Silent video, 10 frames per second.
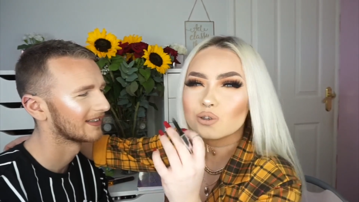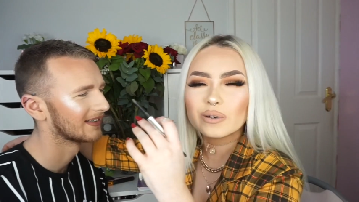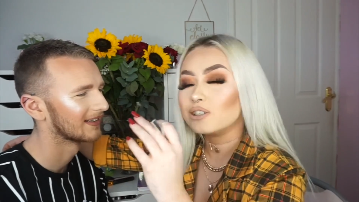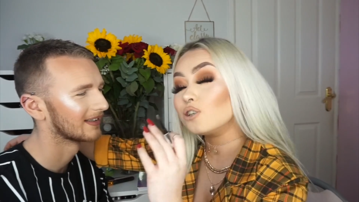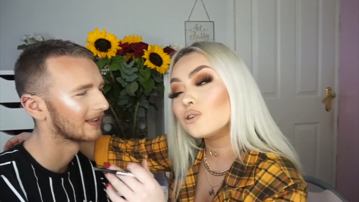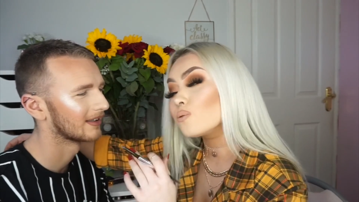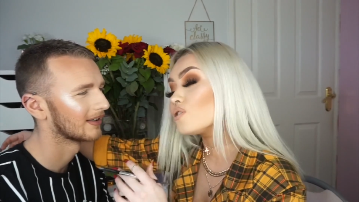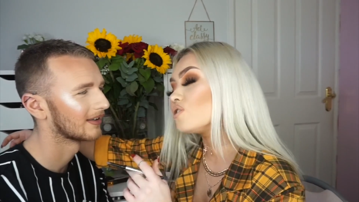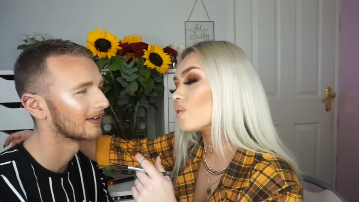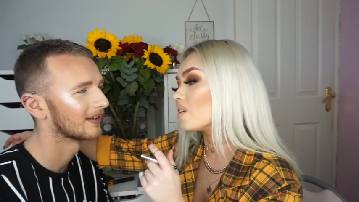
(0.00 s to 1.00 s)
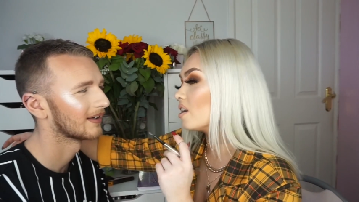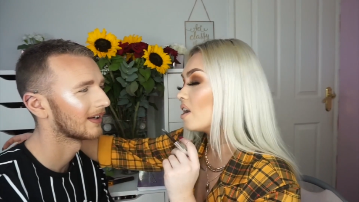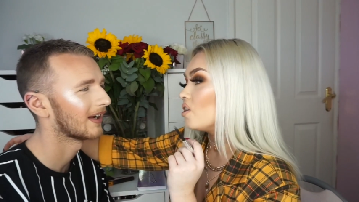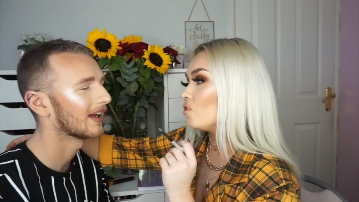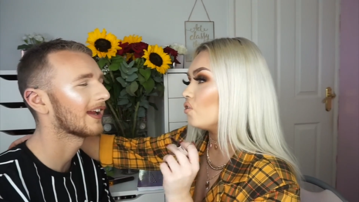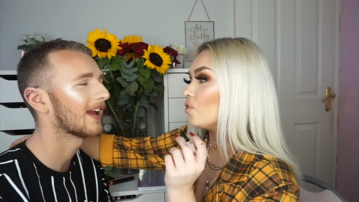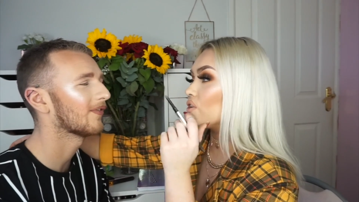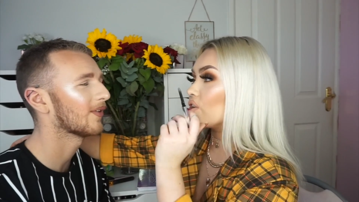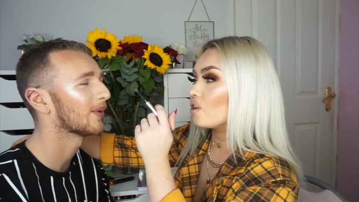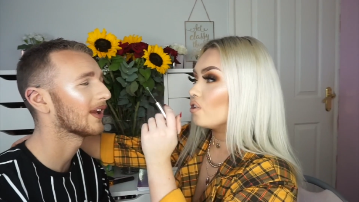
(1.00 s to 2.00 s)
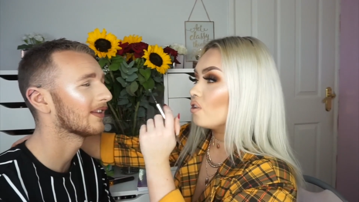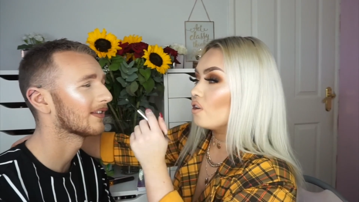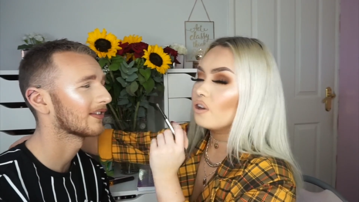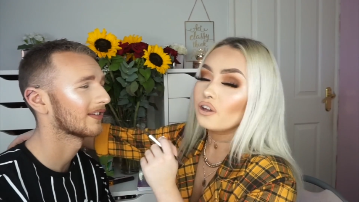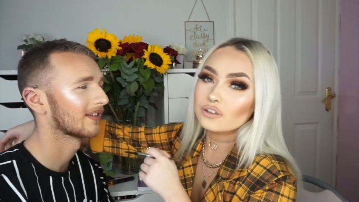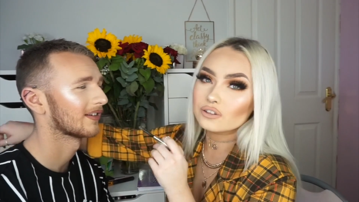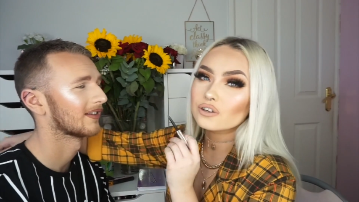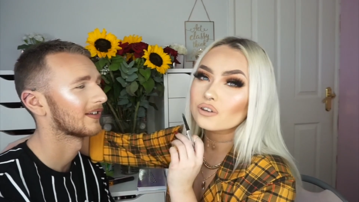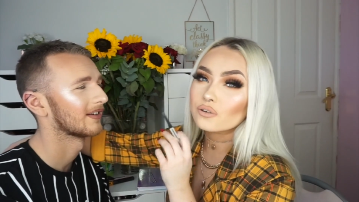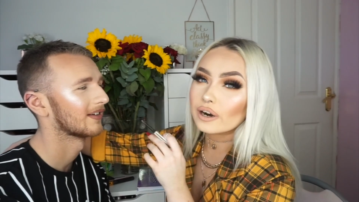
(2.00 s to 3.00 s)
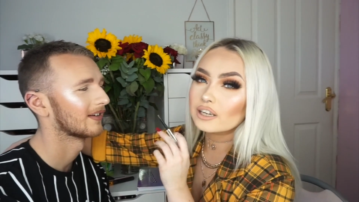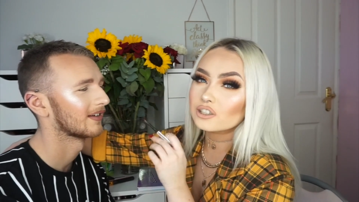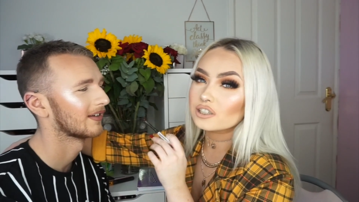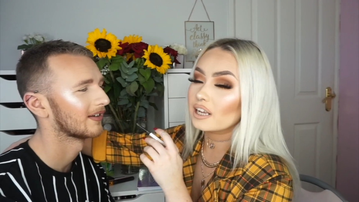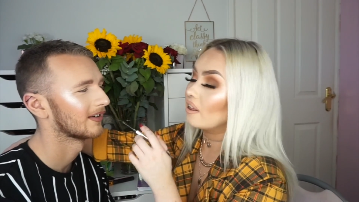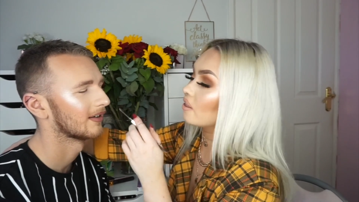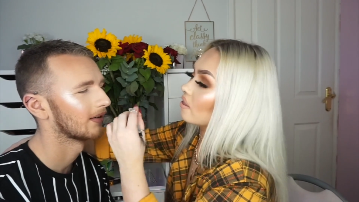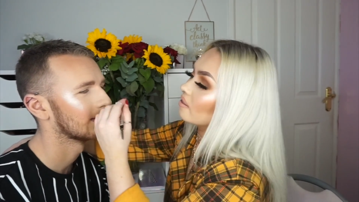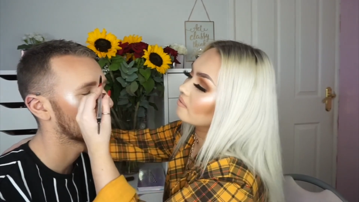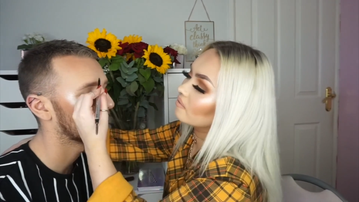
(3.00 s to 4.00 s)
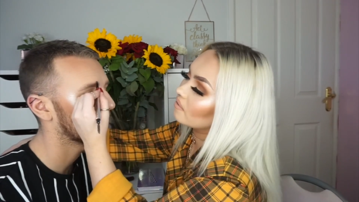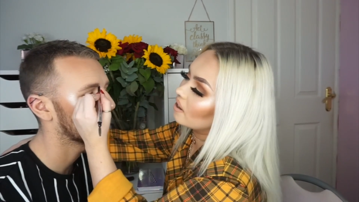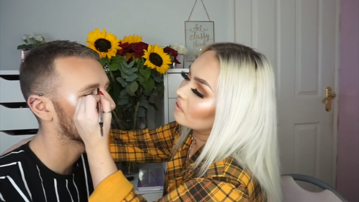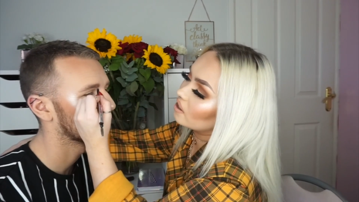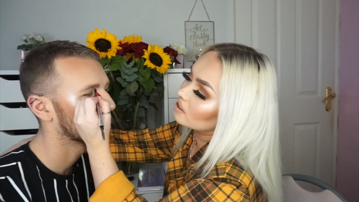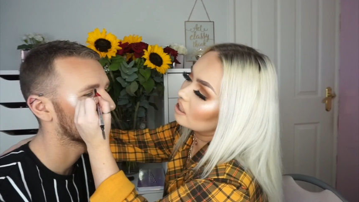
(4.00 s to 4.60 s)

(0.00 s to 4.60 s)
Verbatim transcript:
Speaker 1: No, you don't snore. I you, heavy breathe. You grind your teeth yeah. whenever you're